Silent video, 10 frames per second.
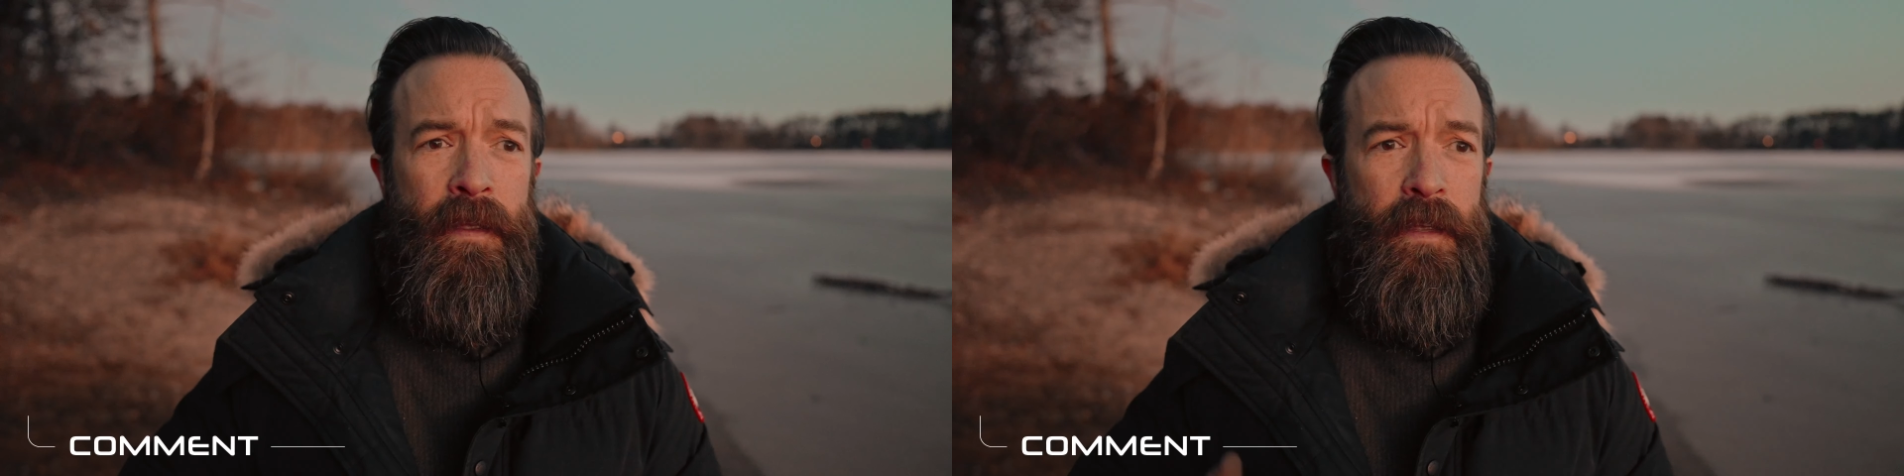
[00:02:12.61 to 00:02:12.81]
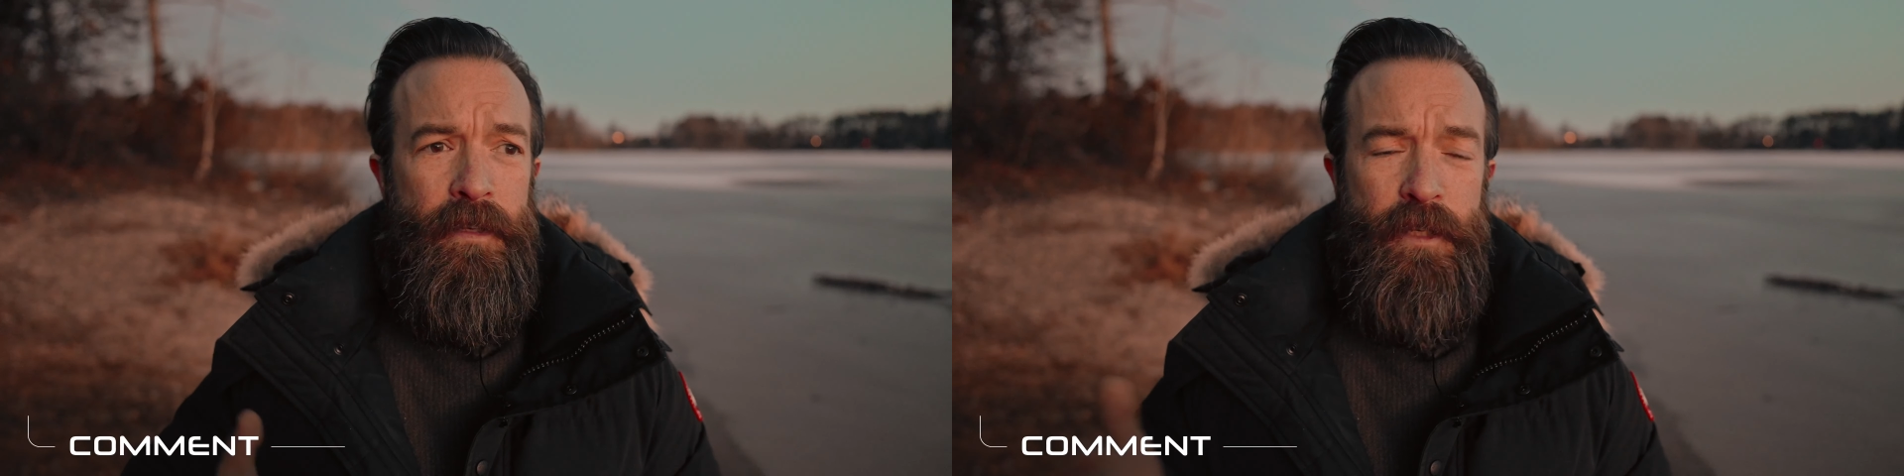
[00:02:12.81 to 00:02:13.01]

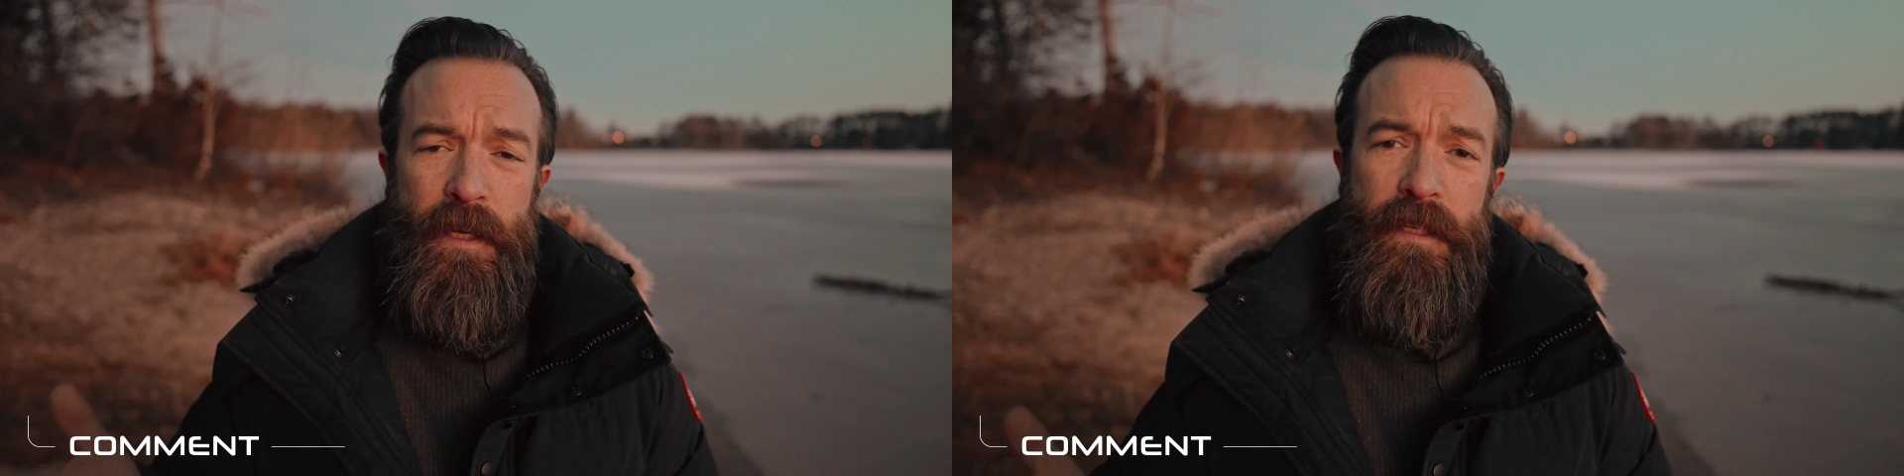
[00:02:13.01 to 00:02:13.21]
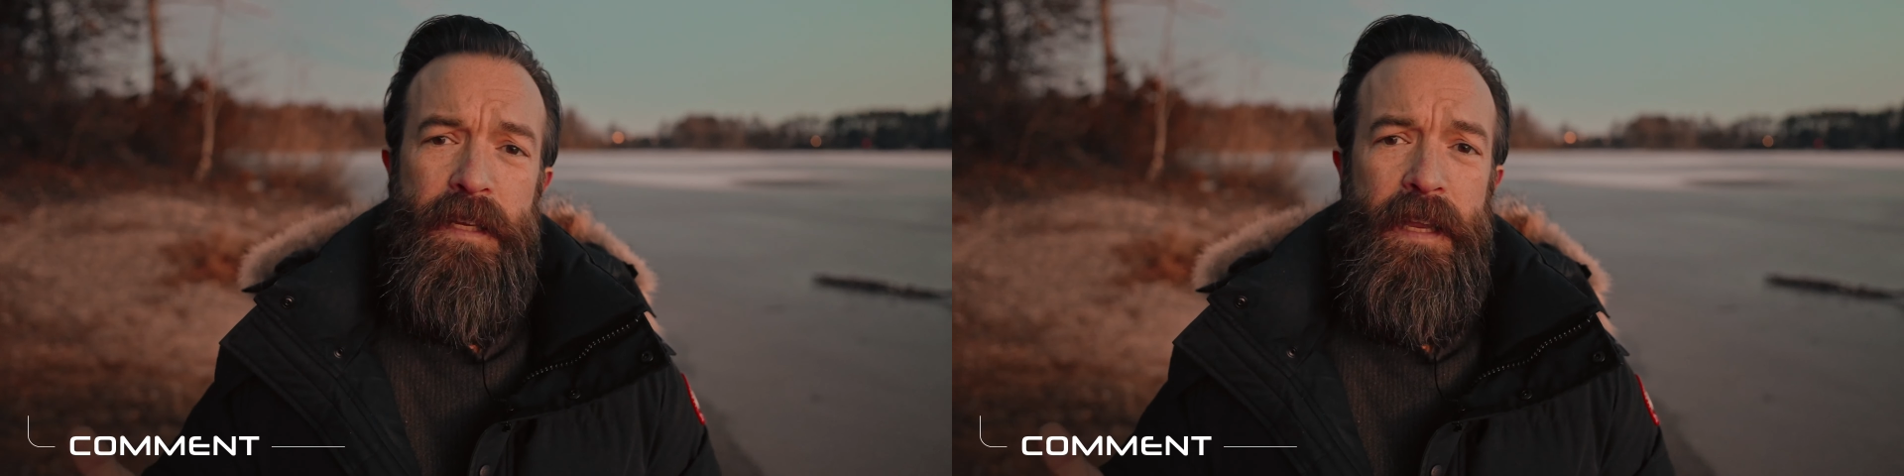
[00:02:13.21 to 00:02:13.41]
it's
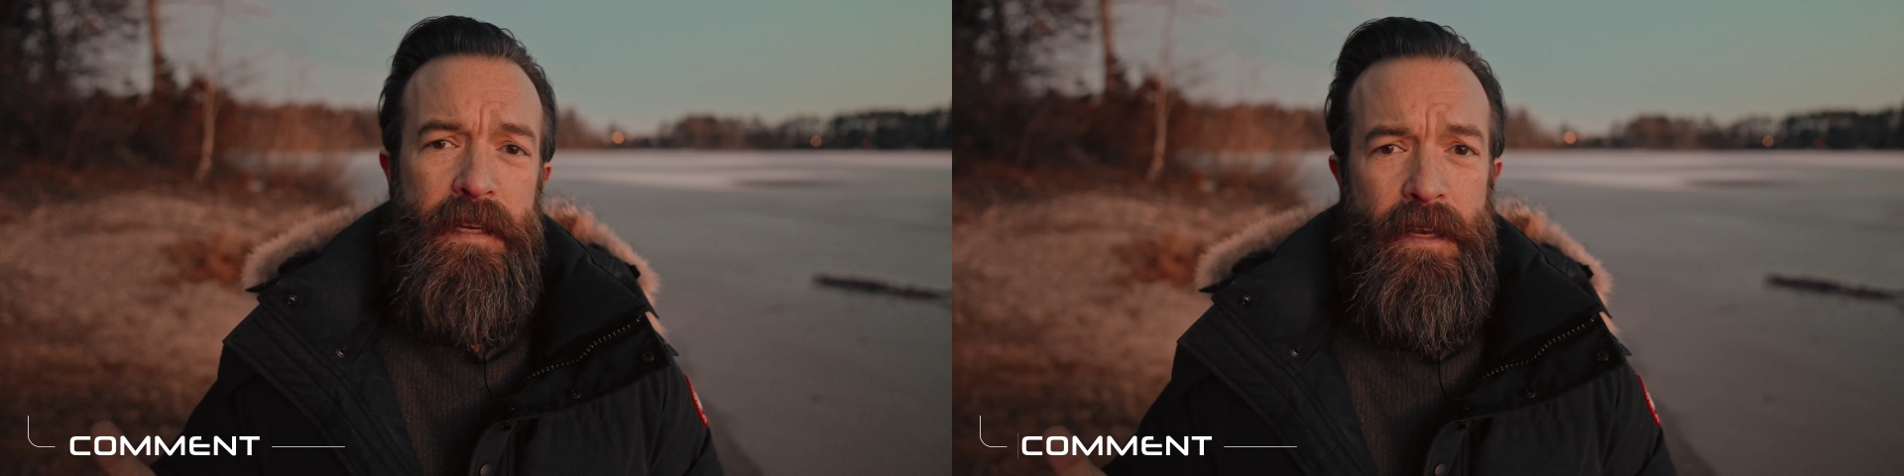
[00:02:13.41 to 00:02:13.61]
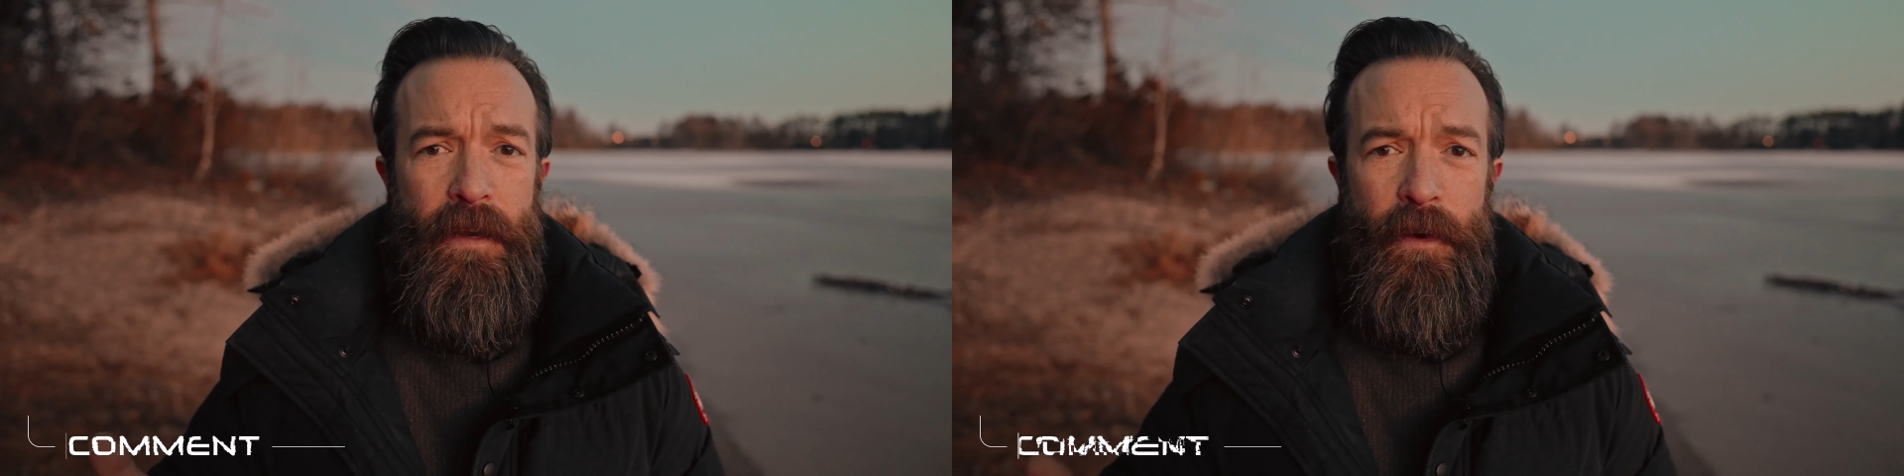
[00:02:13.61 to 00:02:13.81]
just to get
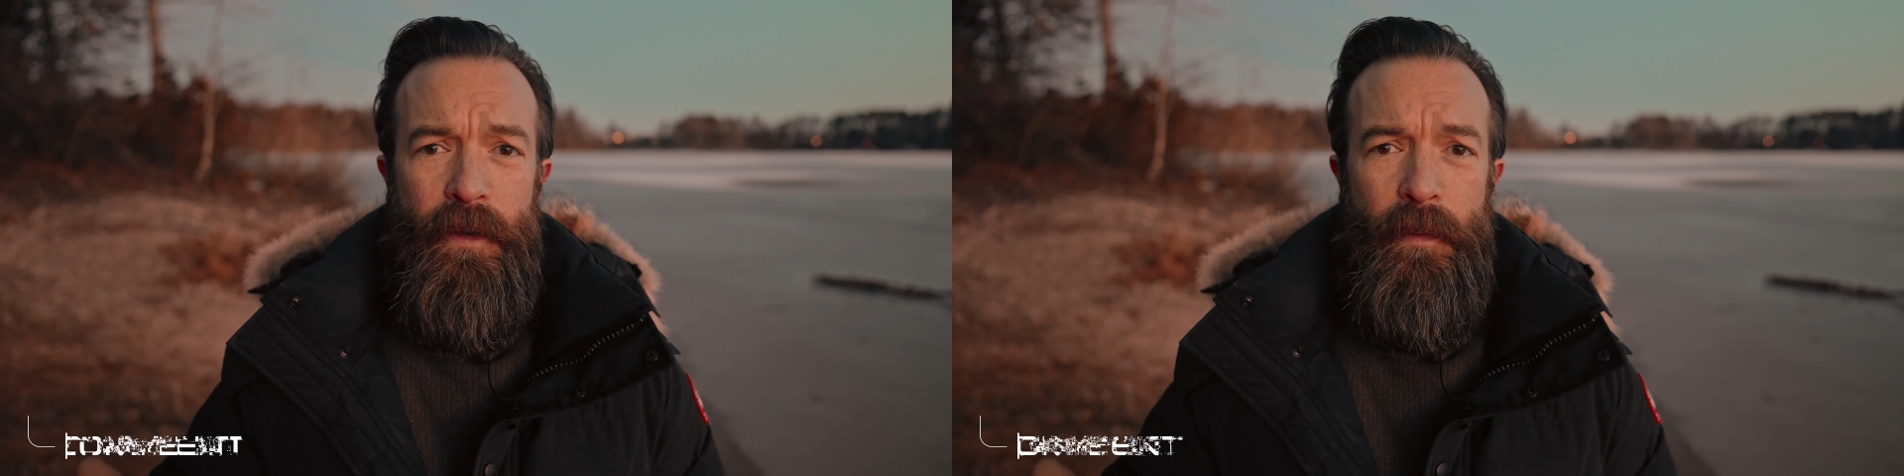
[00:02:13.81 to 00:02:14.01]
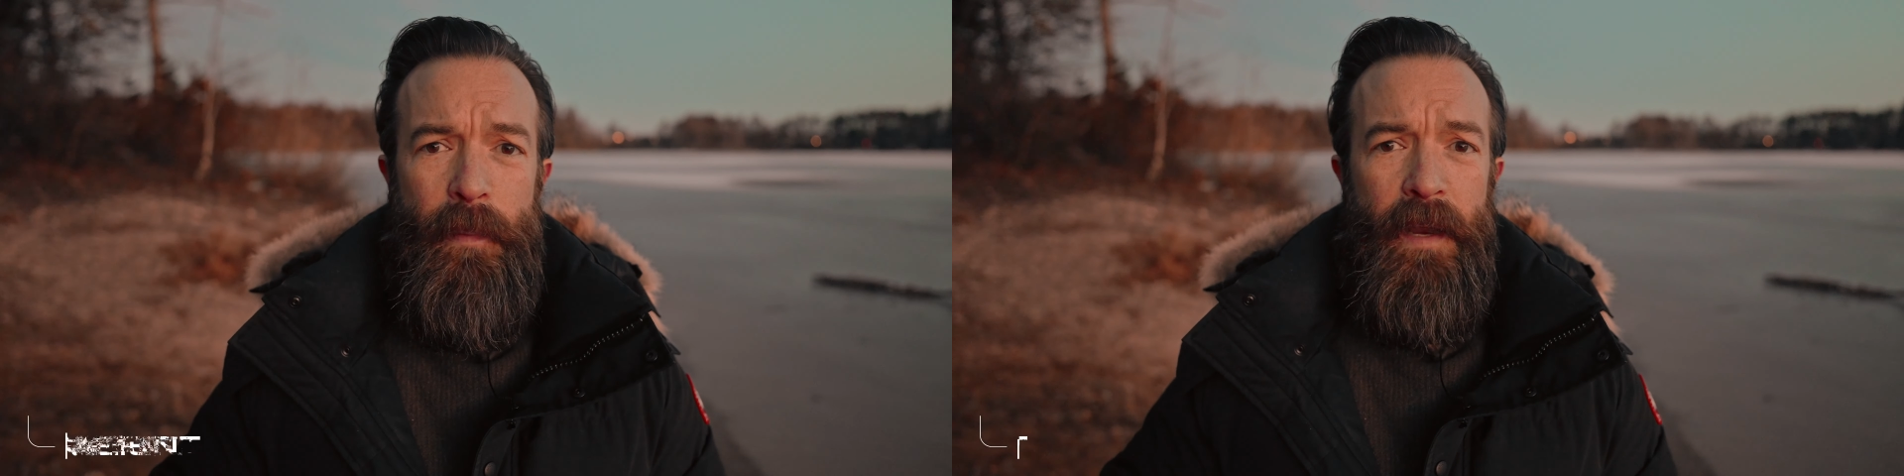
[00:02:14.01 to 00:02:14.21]
to know
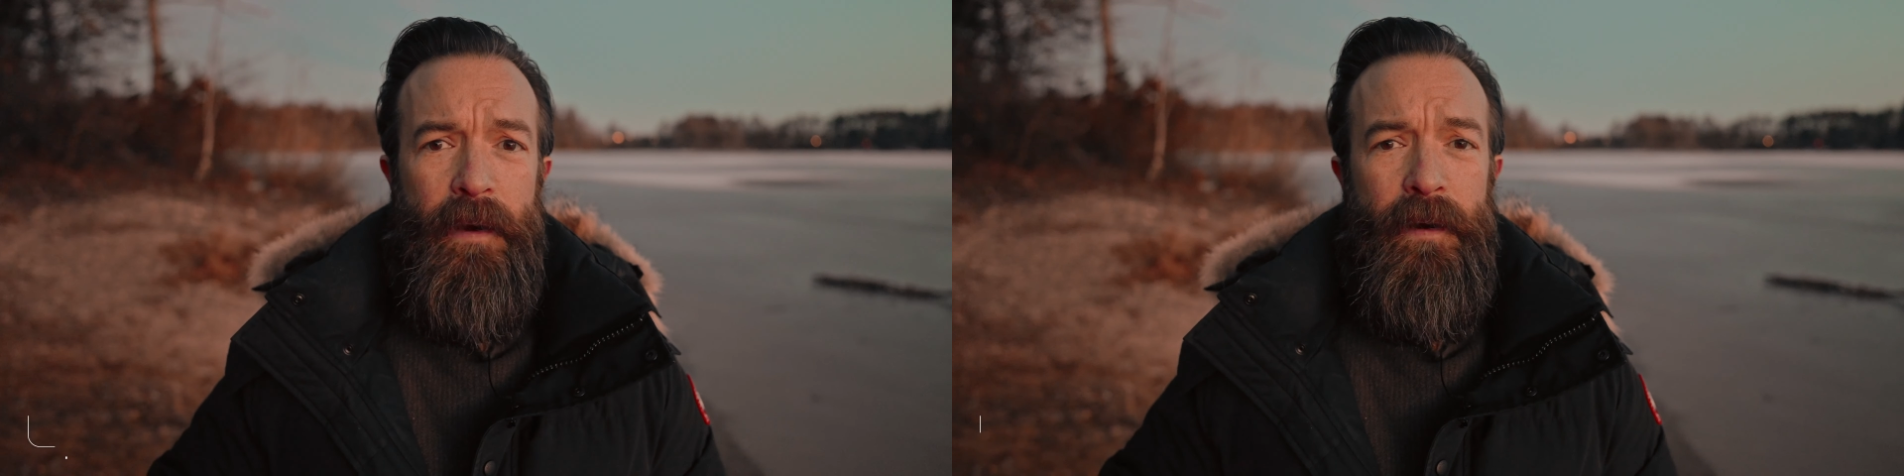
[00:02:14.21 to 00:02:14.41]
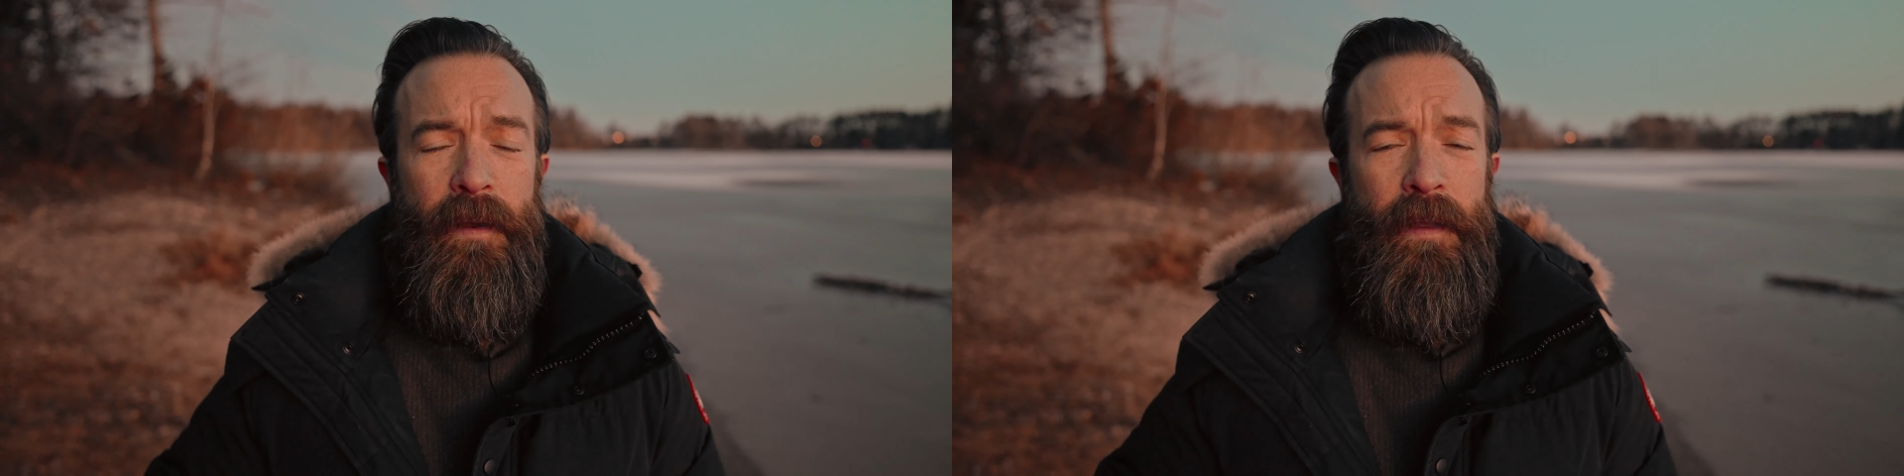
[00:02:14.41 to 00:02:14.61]
you better